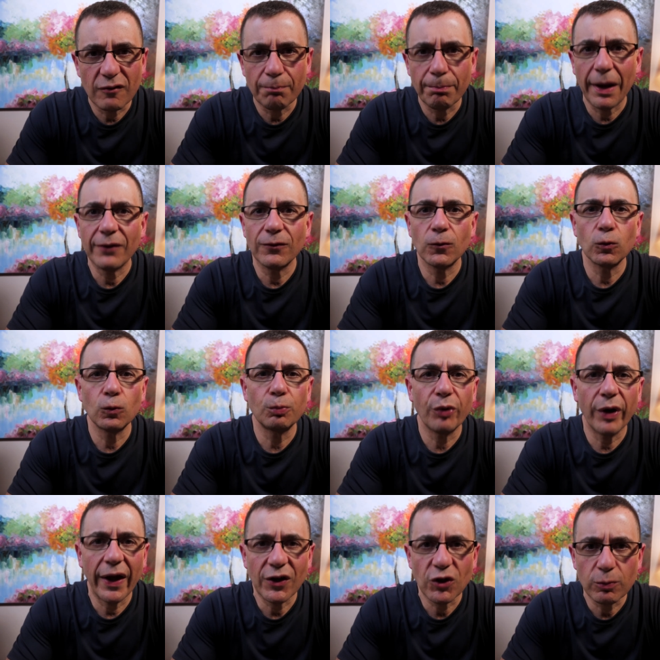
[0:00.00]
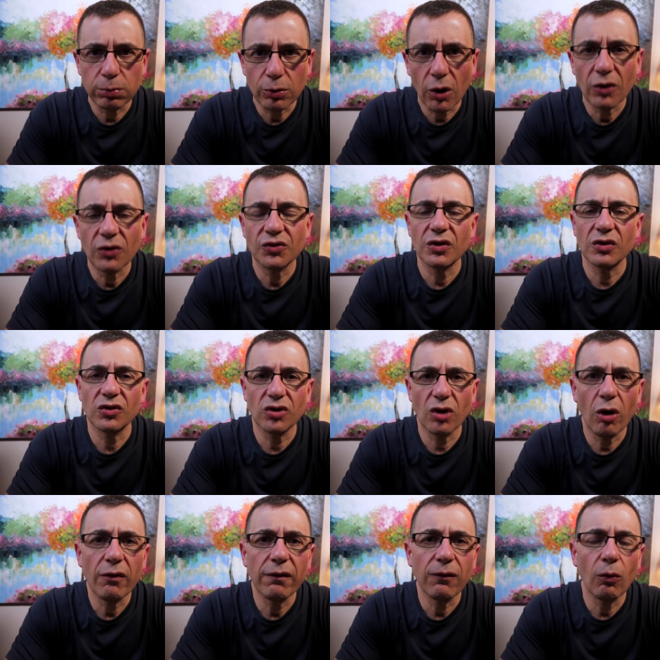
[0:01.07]
of bundle branch blocks and
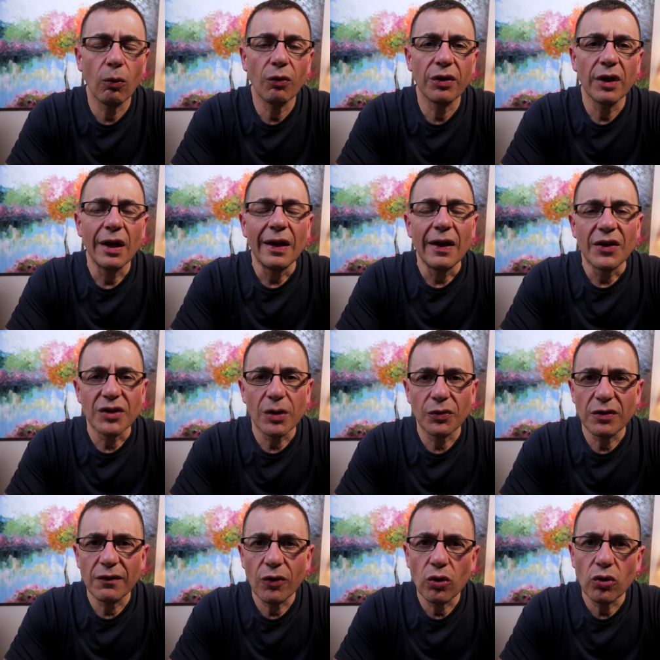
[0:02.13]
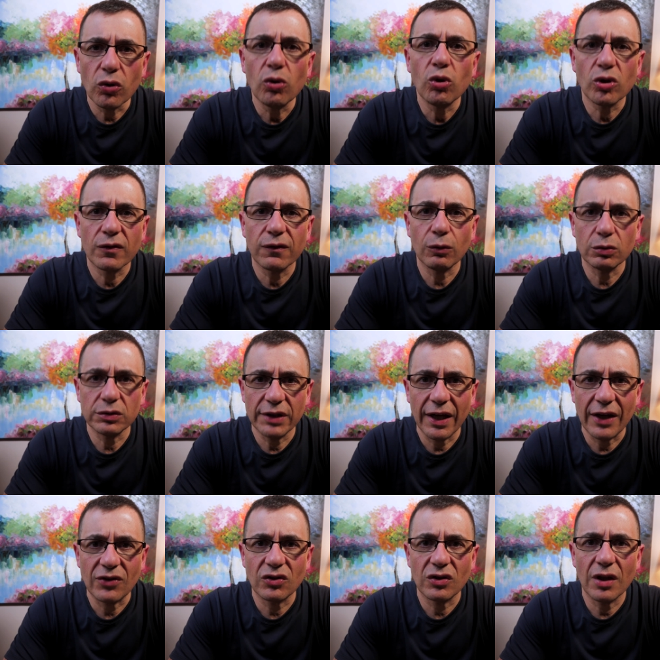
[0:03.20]
so forth. So it's a very useful
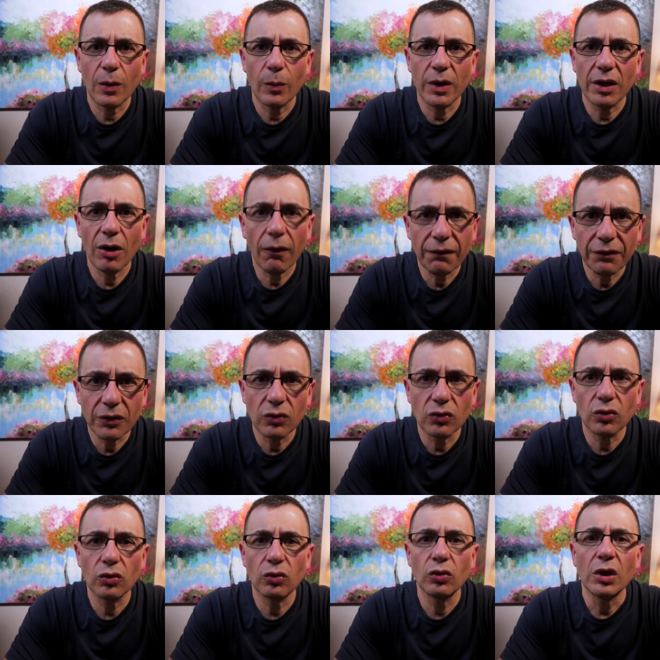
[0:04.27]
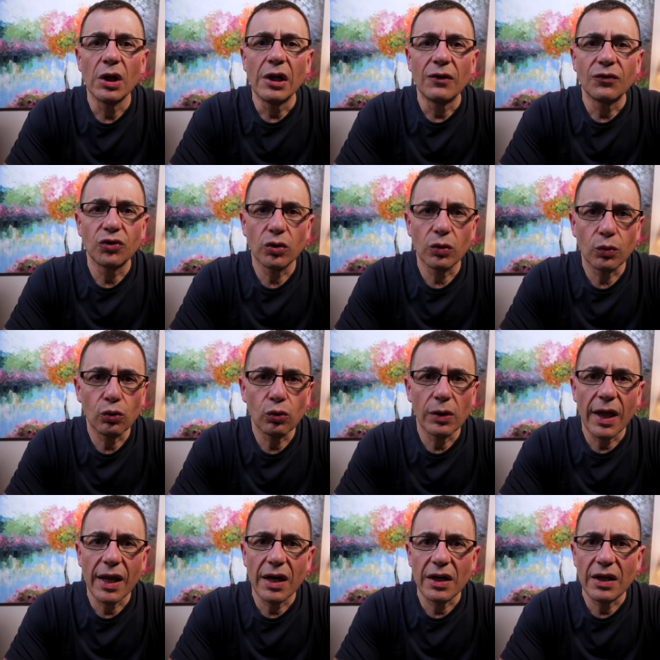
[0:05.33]
test that we often do to rule
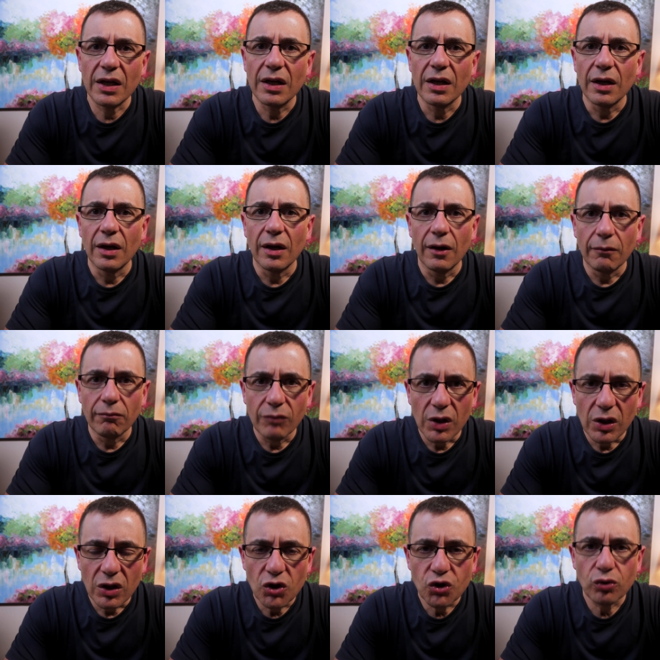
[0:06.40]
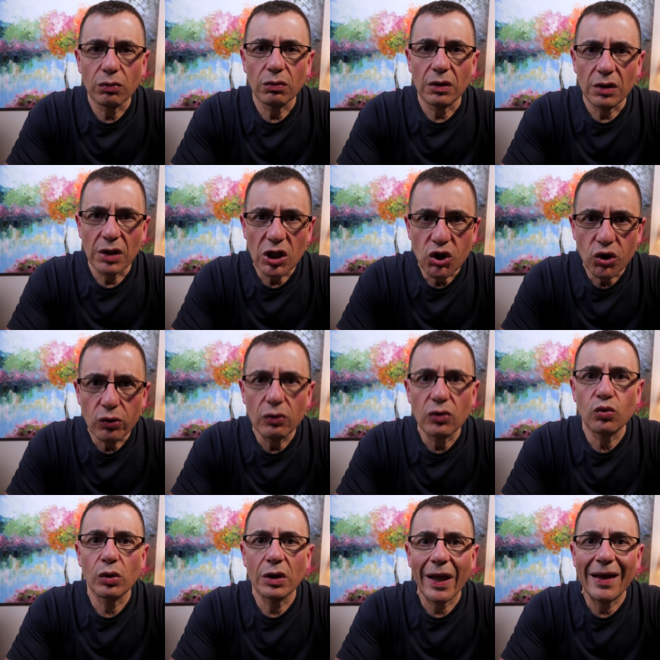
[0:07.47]
out any initial
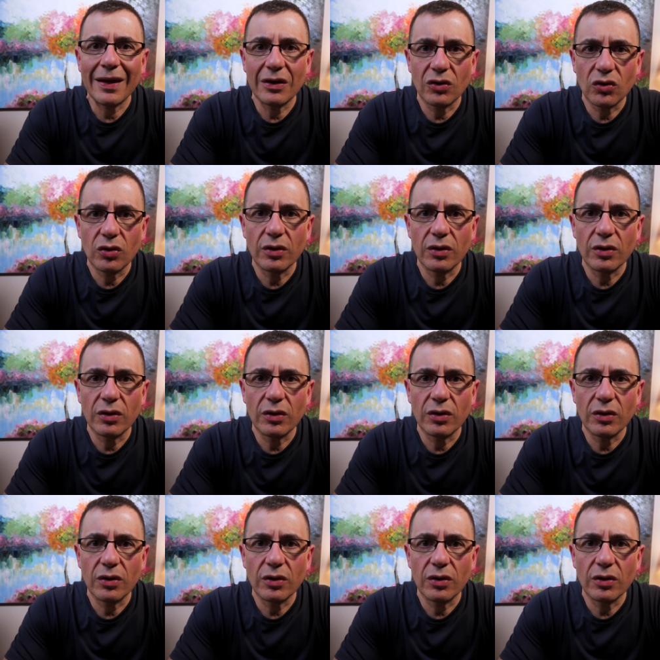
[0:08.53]
issues related